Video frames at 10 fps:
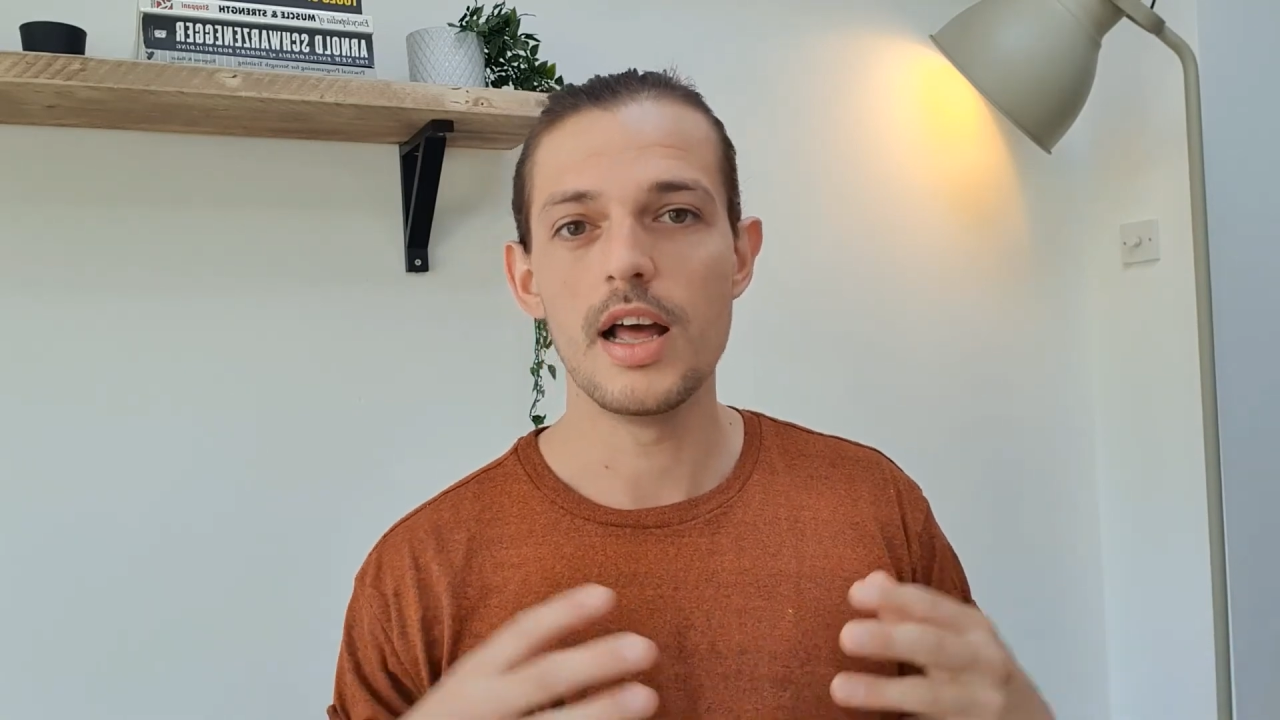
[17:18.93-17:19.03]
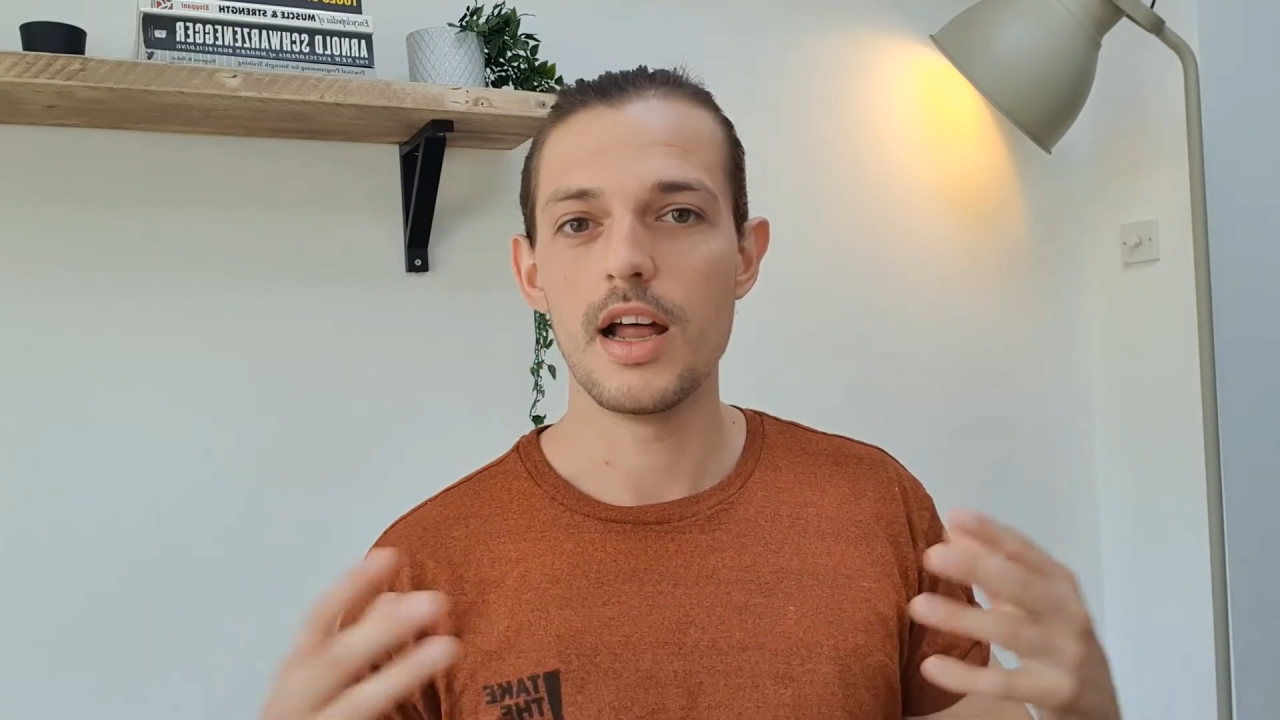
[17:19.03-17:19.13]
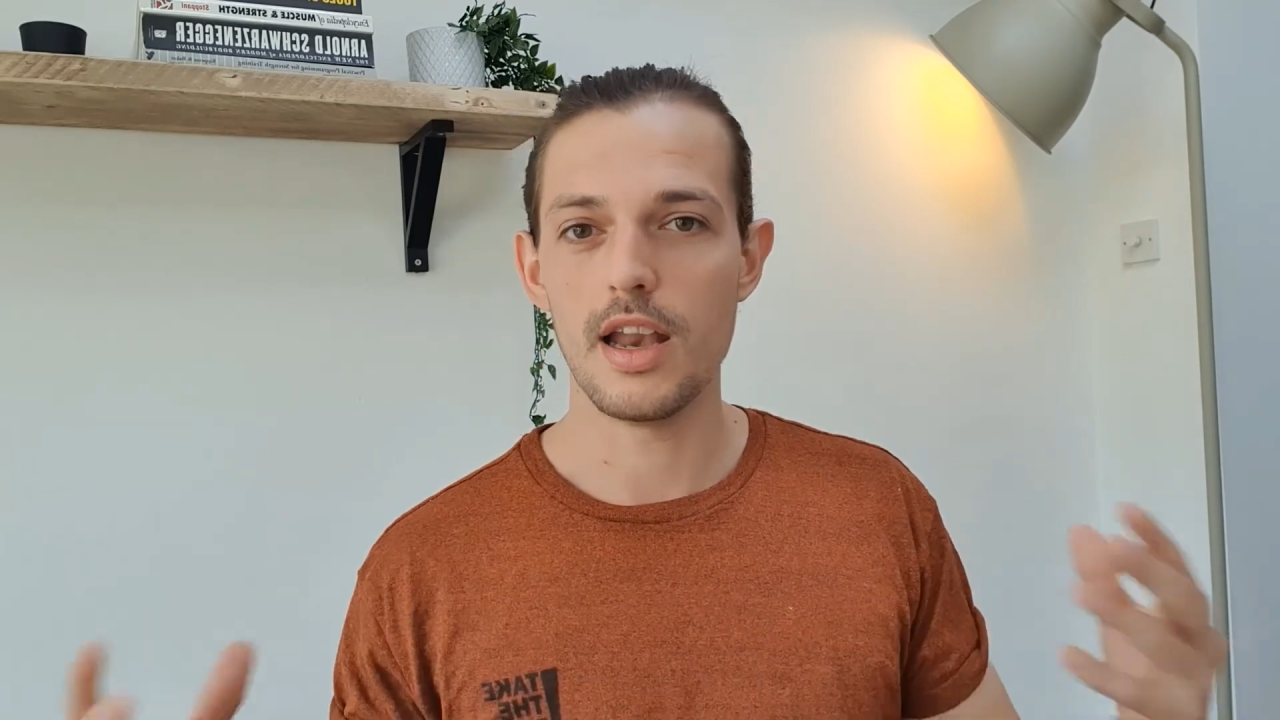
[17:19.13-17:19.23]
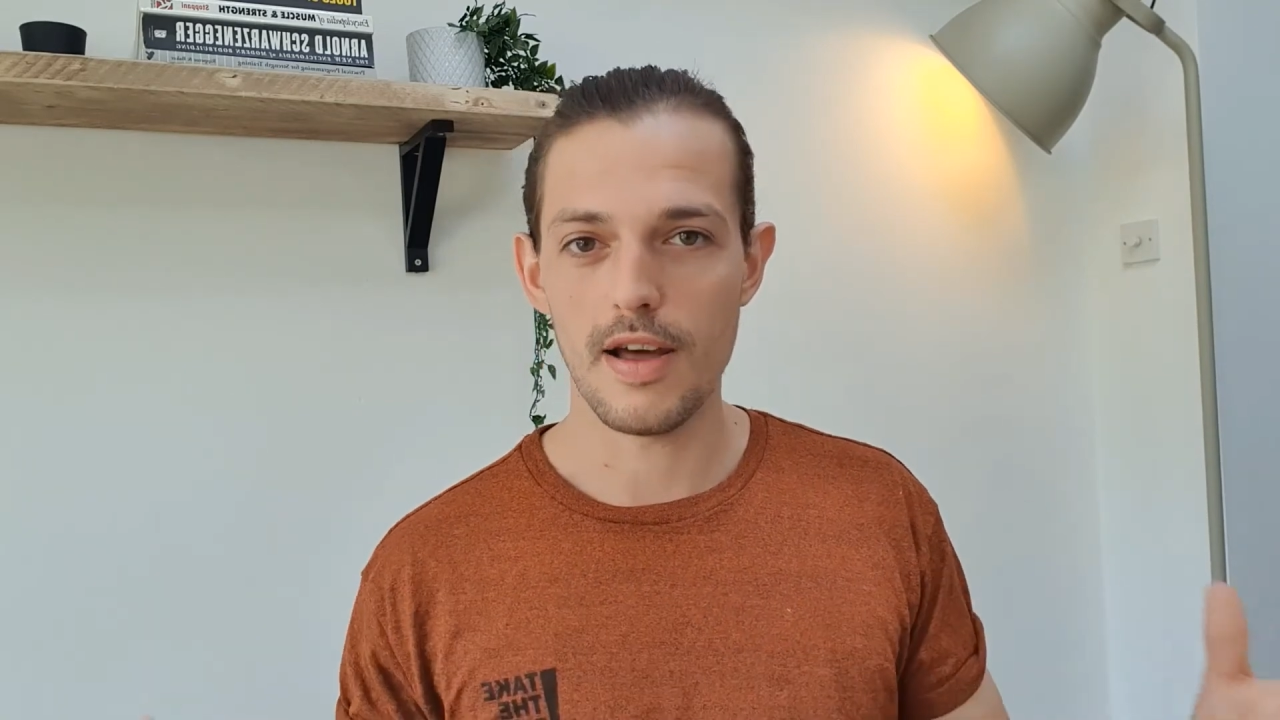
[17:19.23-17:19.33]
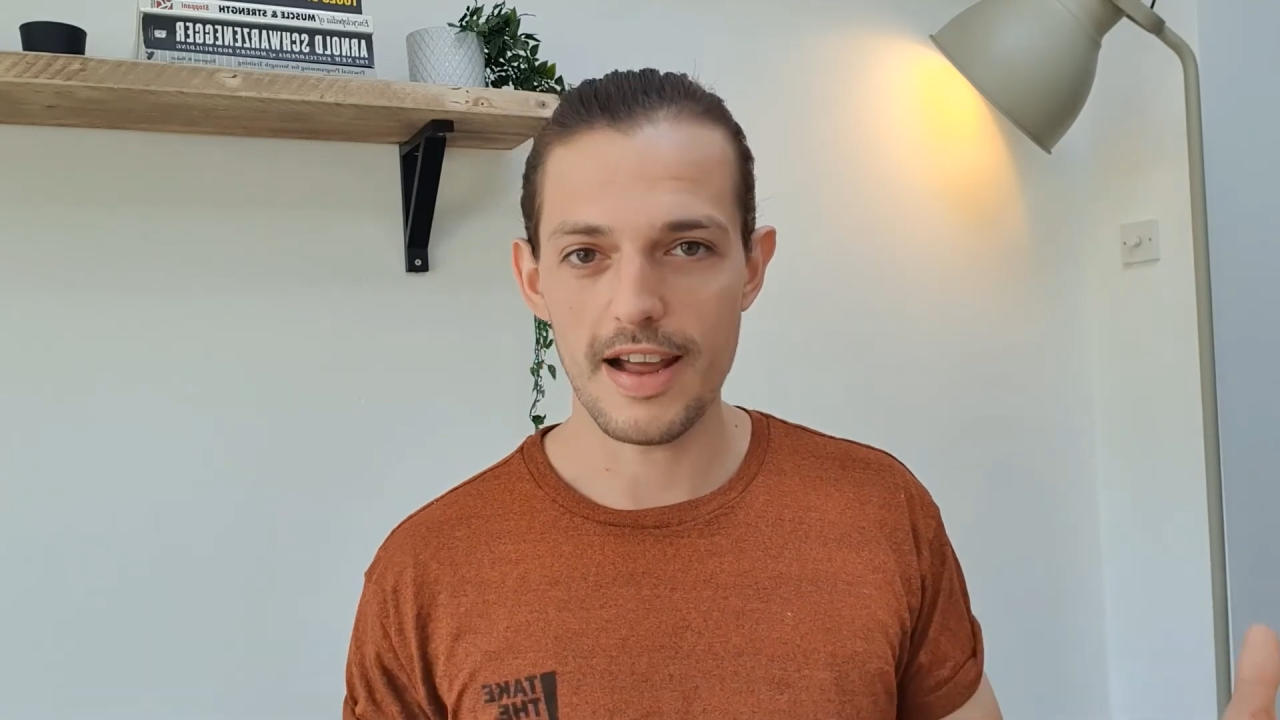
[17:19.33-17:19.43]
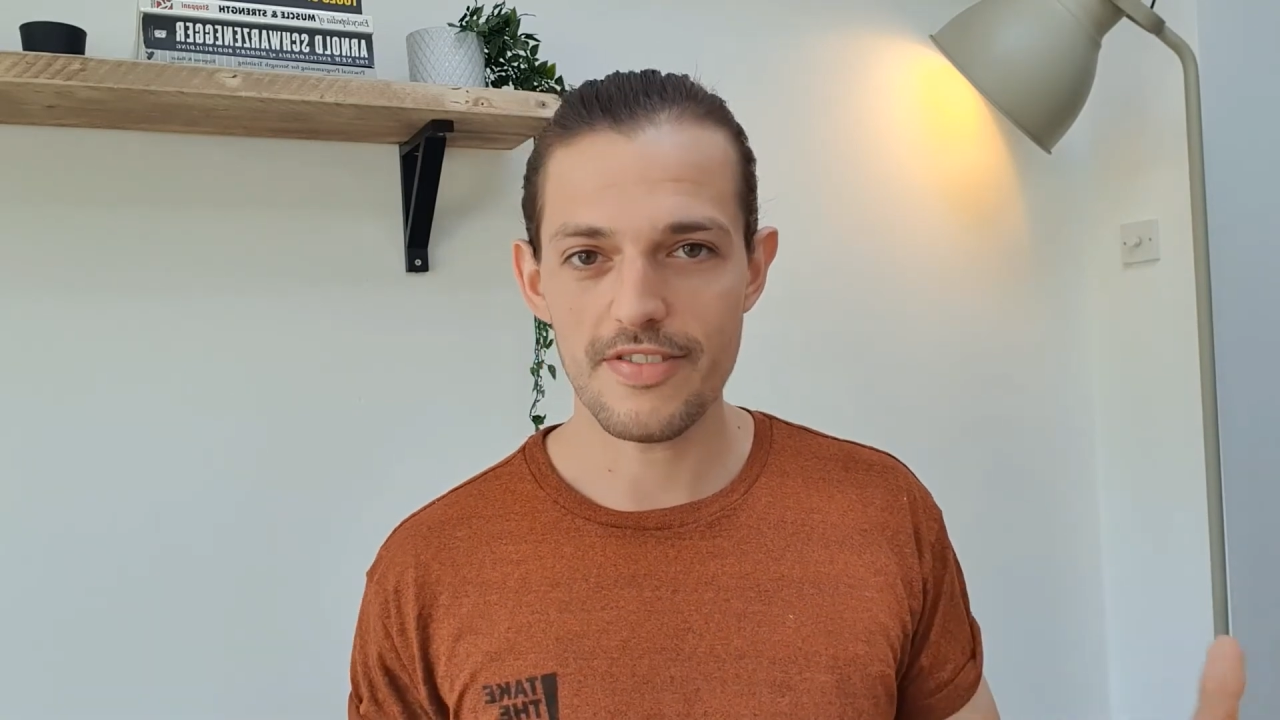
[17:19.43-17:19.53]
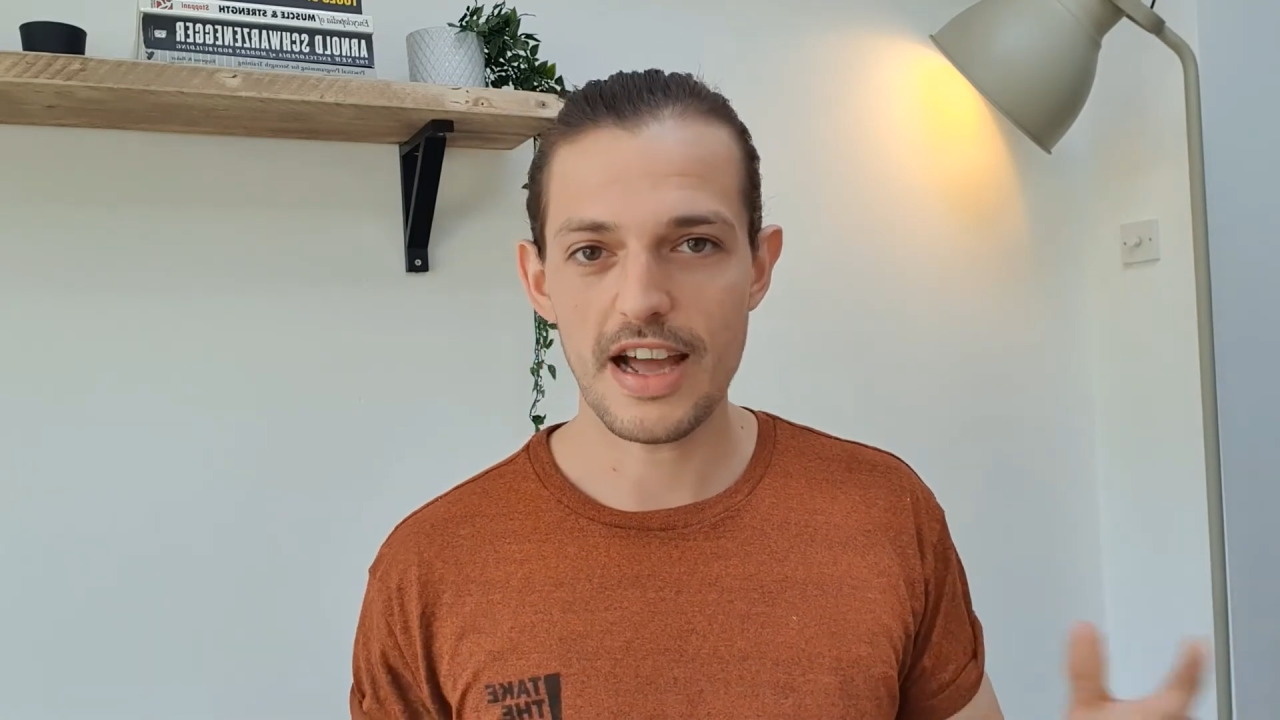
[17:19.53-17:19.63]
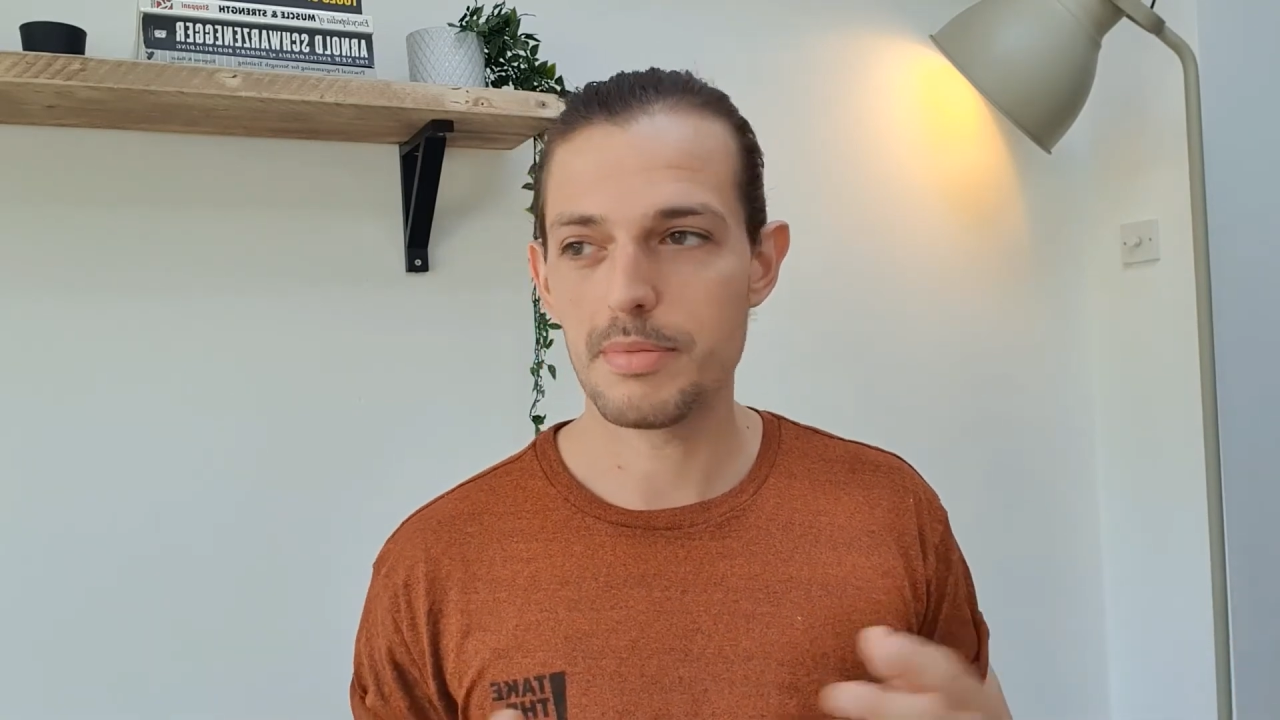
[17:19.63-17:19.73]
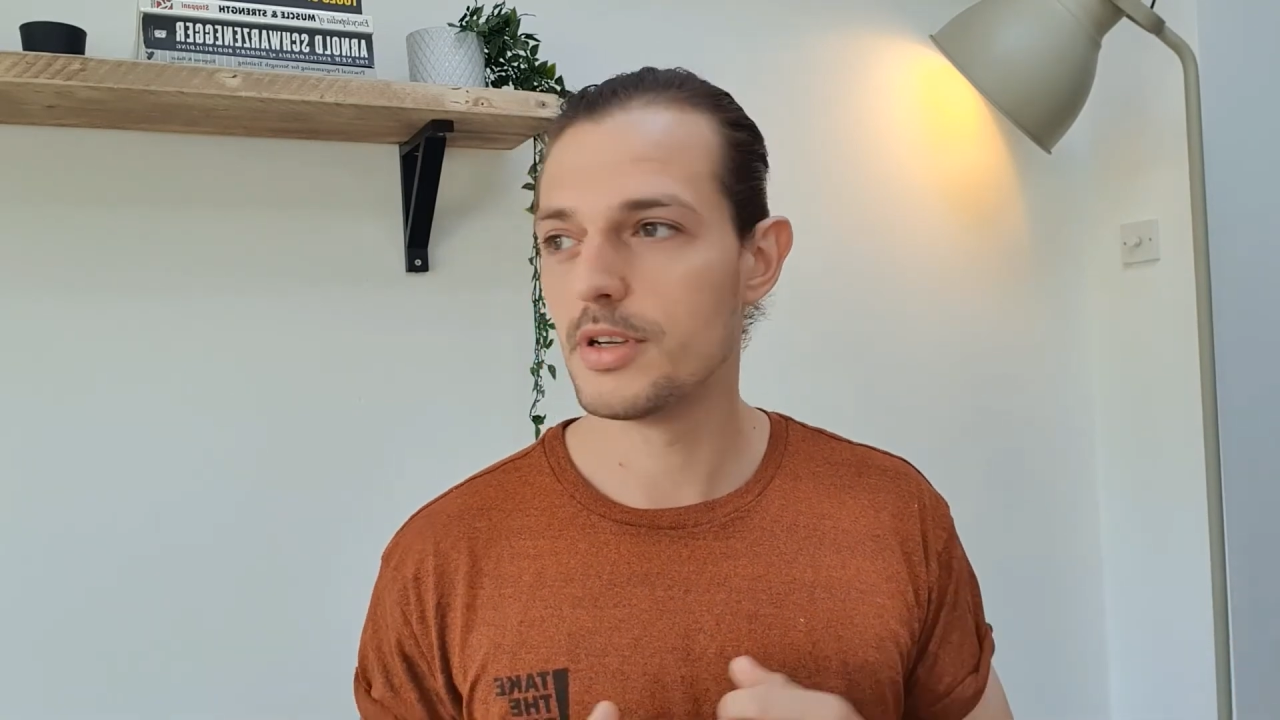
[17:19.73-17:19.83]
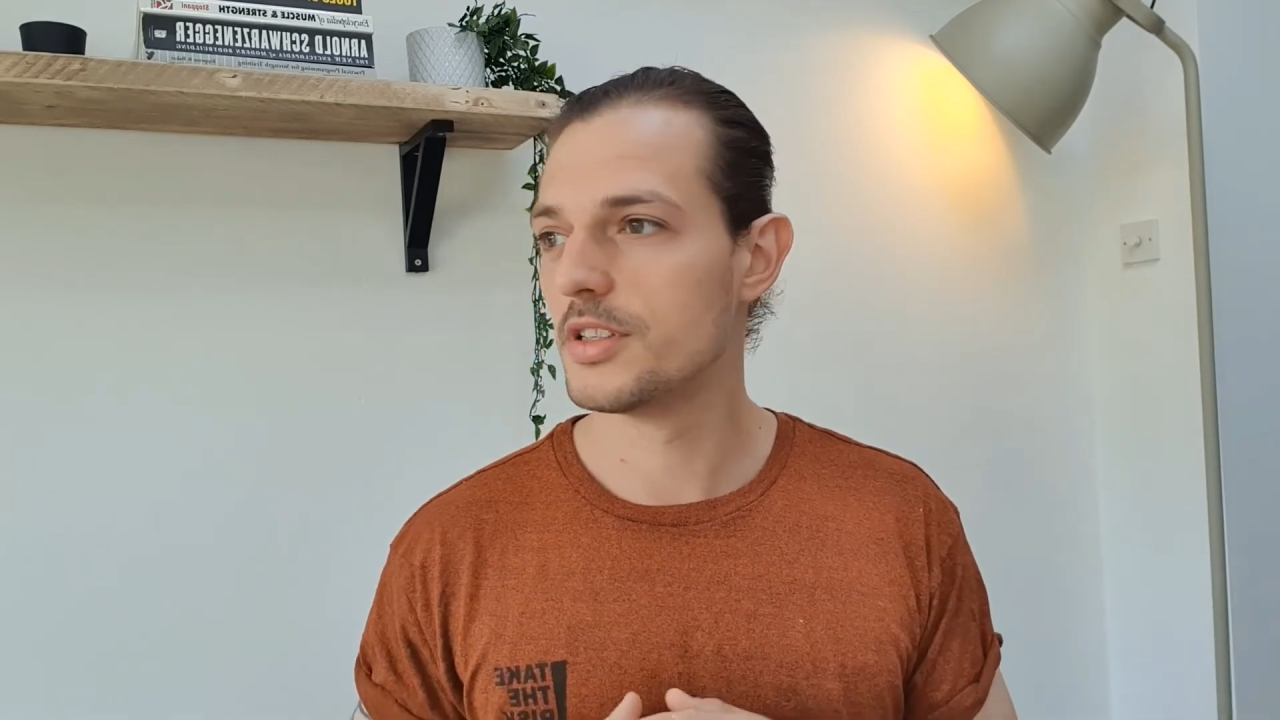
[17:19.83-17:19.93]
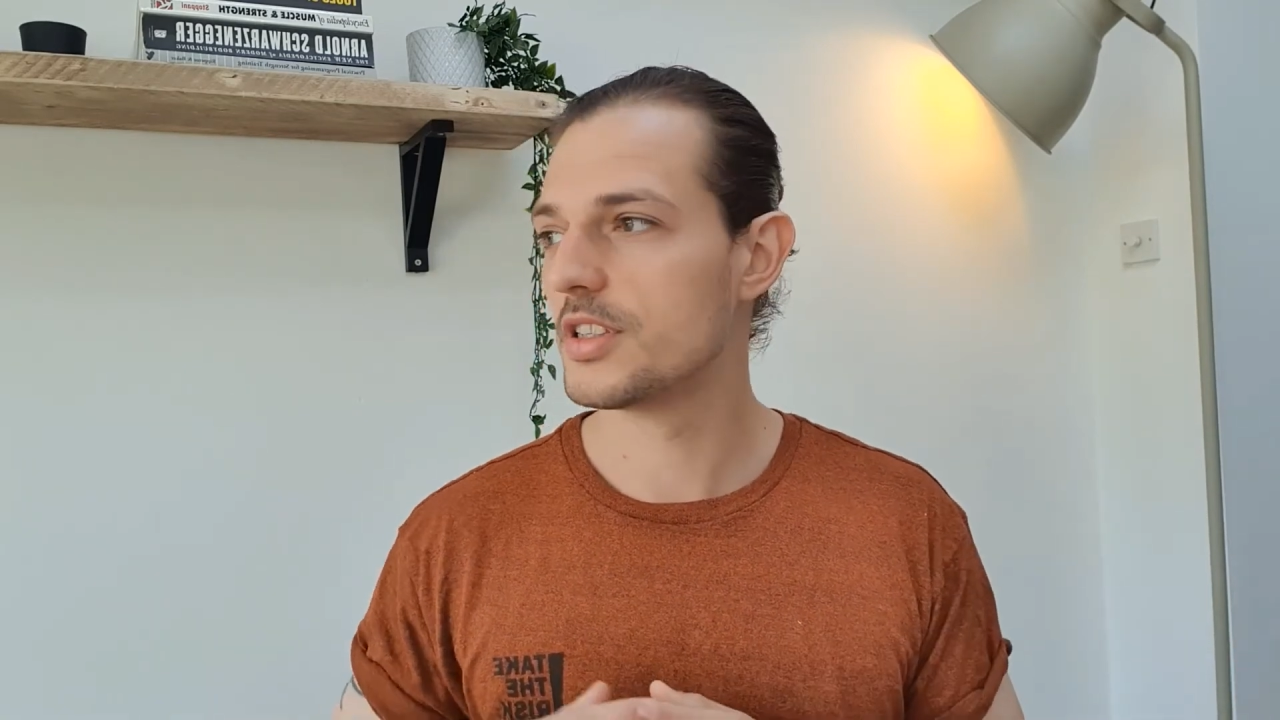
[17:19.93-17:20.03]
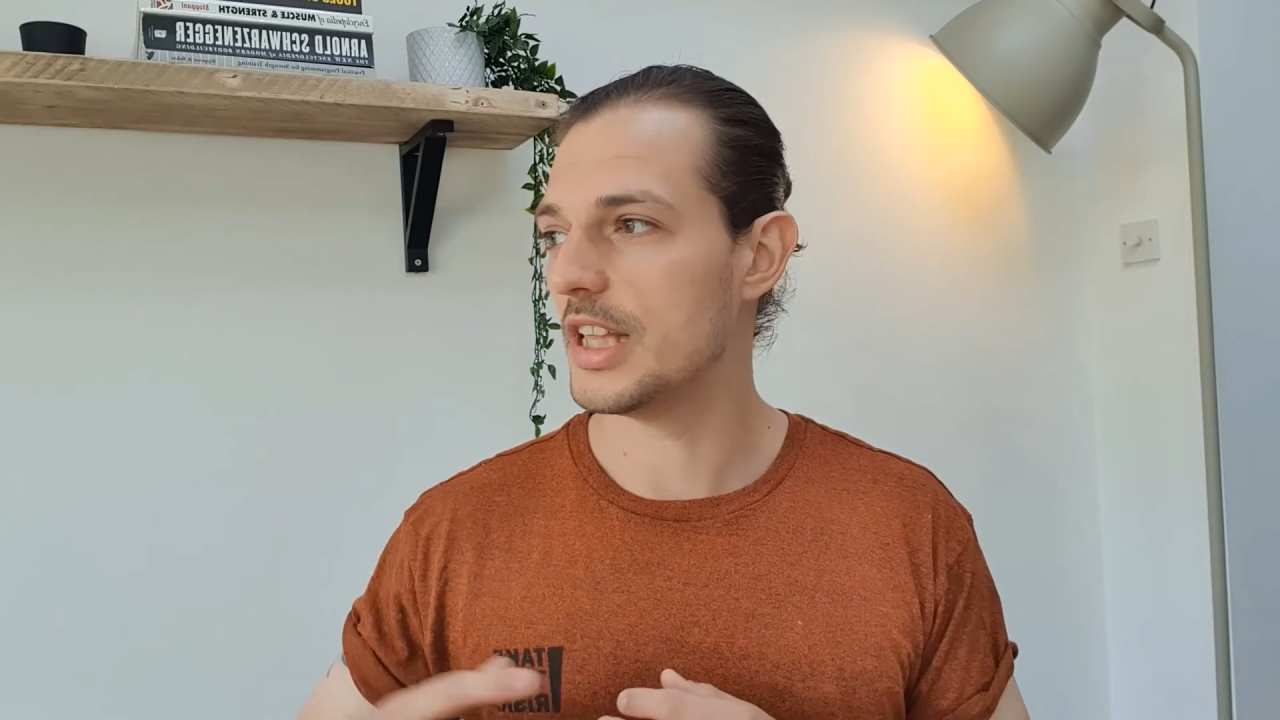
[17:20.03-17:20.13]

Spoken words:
Life happens.